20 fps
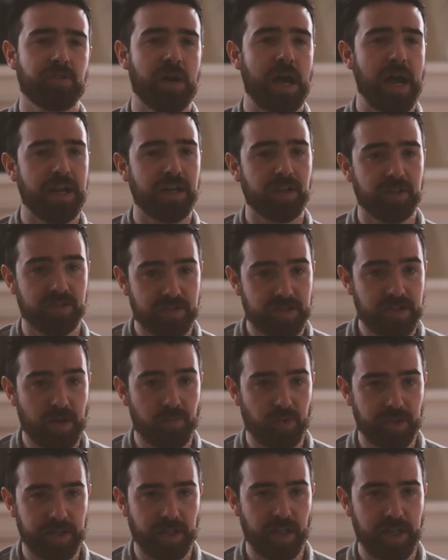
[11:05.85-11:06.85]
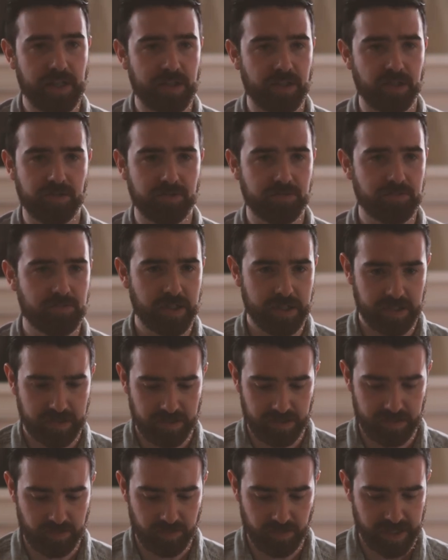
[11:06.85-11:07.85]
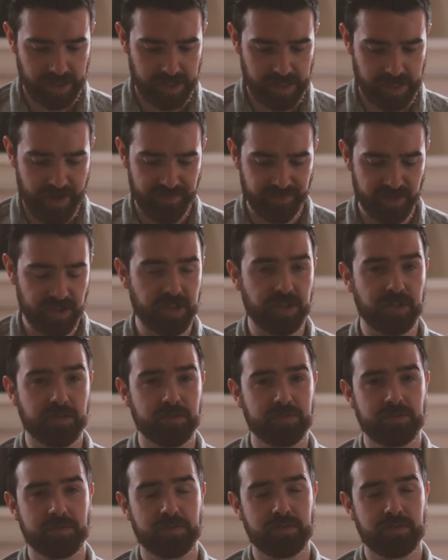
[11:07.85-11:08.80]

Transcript: hire someone like you? What do, what do they have to do?